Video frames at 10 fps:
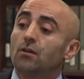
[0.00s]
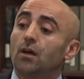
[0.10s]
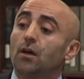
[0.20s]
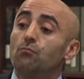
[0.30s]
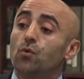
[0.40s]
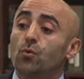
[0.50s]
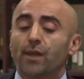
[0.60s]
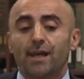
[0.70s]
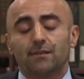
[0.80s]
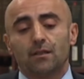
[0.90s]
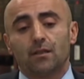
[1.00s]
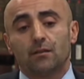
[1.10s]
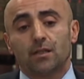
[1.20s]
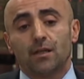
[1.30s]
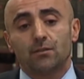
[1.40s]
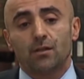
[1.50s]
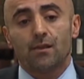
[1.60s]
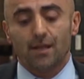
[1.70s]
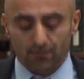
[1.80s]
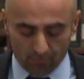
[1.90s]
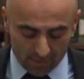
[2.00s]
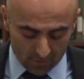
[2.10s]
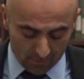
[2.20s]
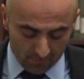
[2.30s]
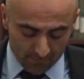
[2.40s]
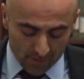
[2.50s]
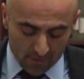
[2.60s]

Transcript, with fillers: uh, move that, uh, the country in that direction.